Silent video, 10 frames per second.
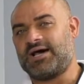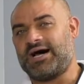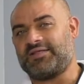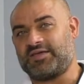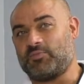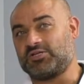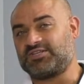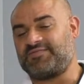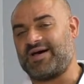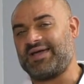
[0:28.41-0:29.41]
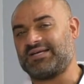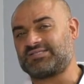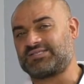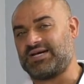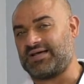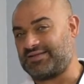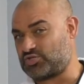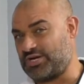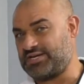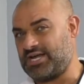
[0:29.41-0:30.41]
Uh, the emulsifier is, uh, the
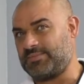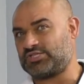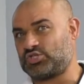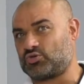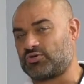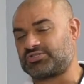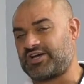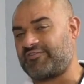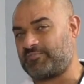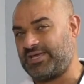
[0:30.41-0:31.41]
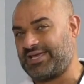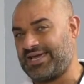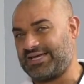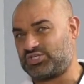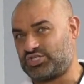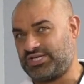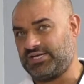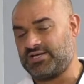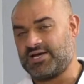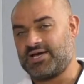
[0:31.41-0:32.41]
trade name is Durosoft PKSG.